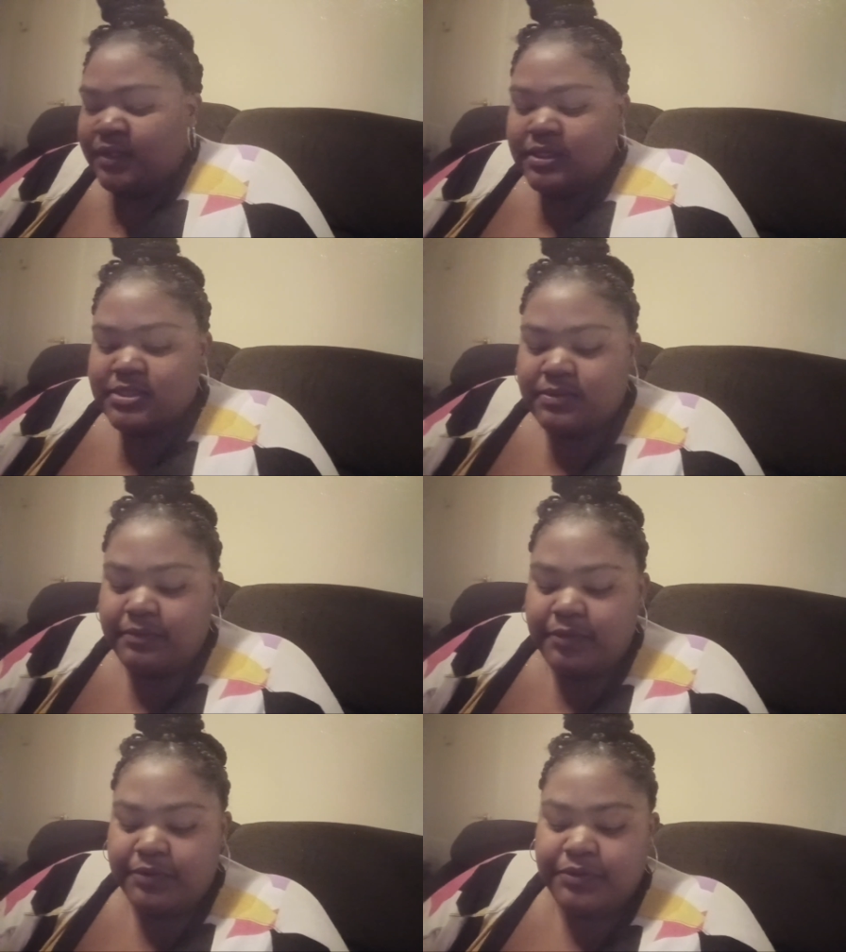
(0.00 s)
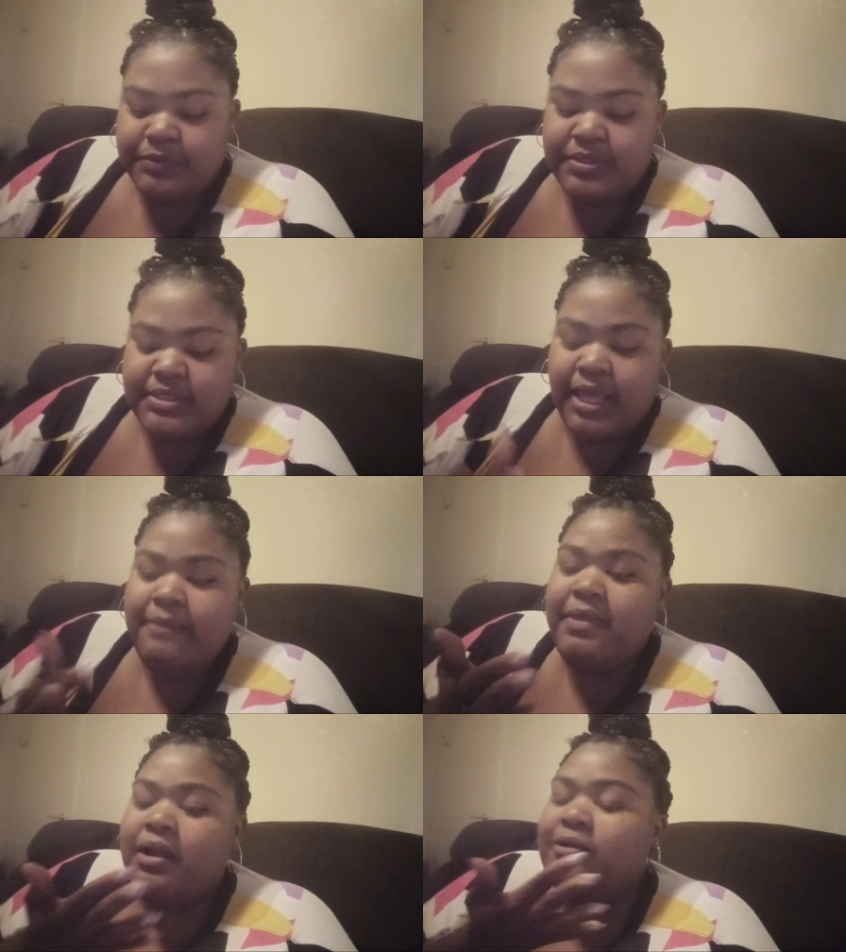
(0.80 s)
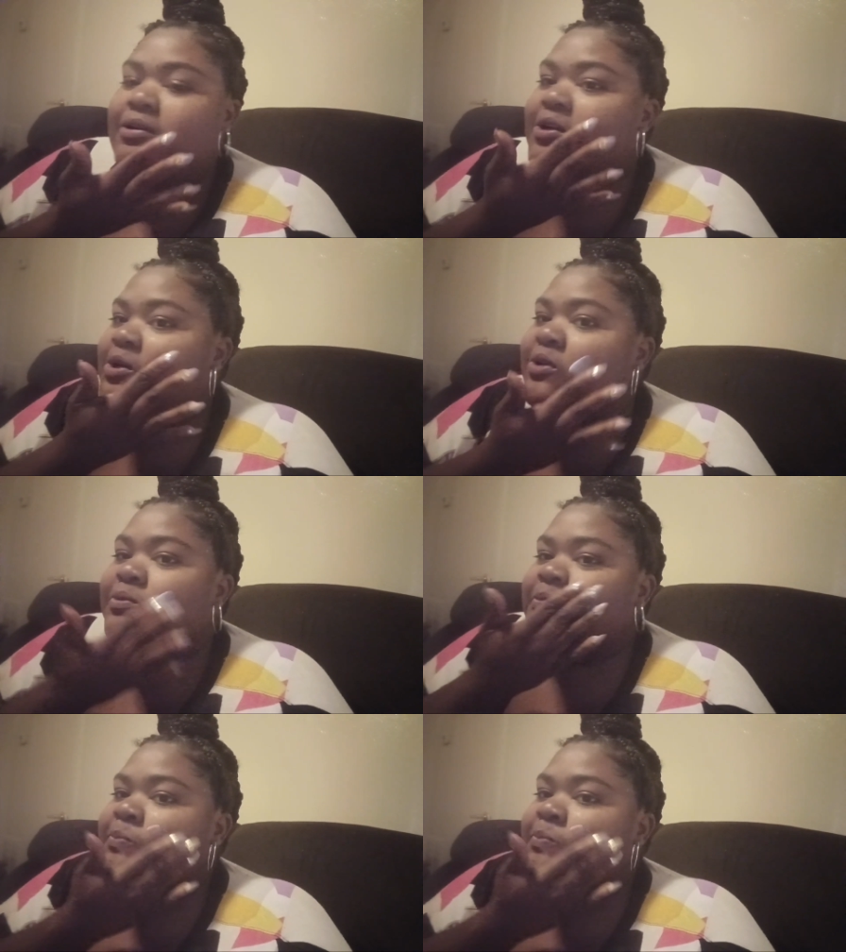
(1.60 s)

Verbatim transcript: So what I'm gonna do is dab that on here